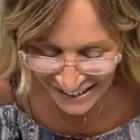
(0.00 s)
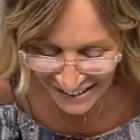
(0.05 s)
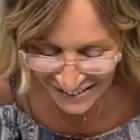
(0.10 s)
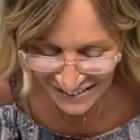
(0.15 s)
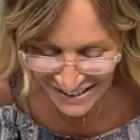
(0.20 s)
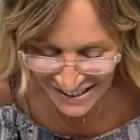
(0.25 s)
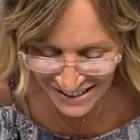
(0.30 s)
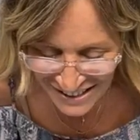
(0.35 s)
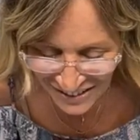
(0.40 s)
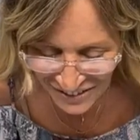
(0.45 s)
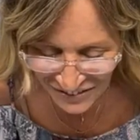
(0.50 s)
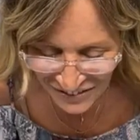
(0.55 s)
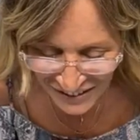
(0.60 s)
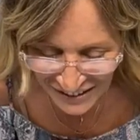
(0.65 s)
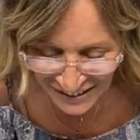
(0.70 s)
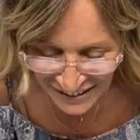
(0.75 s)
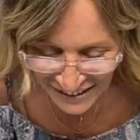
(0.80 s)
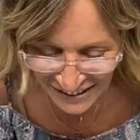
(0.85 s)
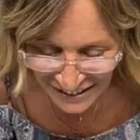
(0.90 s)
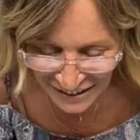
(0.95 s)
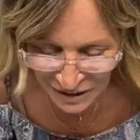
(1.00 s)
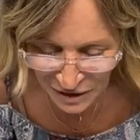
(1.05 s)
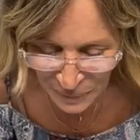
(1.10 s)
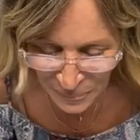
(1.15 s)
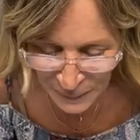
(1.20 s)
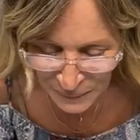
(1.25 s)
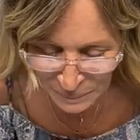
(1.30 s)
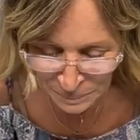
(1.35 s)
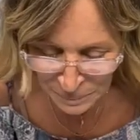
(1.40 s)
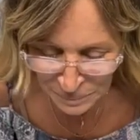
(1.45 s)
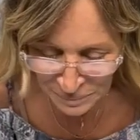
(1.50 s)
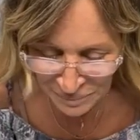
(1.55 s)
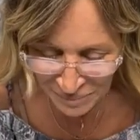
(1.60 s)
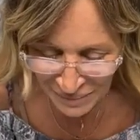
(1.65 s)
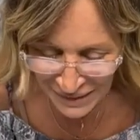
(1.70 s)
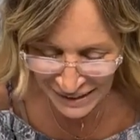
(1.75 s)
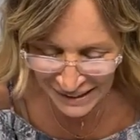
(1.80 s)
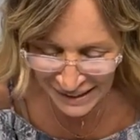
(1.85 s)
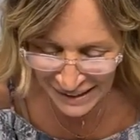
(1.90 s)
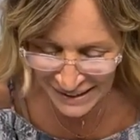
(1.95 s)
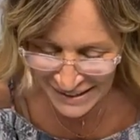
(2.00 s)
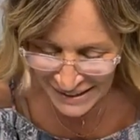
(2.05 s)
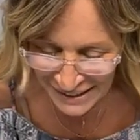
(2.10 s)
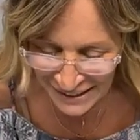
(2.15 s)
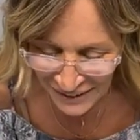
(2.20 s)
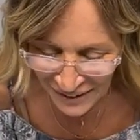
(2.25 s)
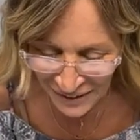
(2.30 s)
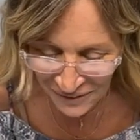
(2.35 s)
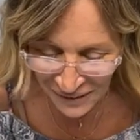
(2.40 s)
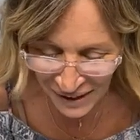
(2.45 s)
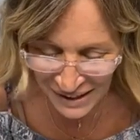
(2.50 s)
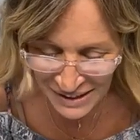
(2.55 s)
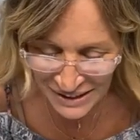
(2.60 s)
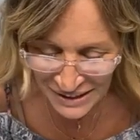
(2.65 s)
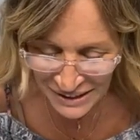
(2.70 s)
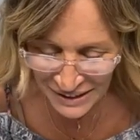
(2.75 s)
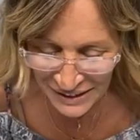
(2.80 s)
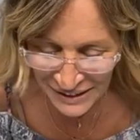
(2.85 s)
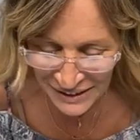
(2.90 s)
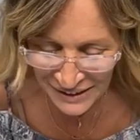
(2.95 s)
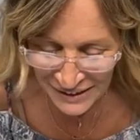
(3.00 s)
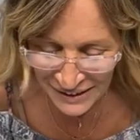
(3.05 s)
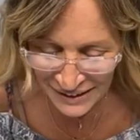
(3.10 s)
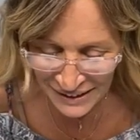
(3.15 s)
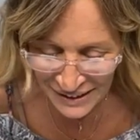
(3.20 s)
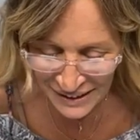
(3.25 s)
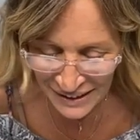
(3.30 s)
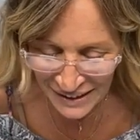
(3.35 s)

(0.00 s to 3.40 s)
It was so funny. Yes, I love watching her.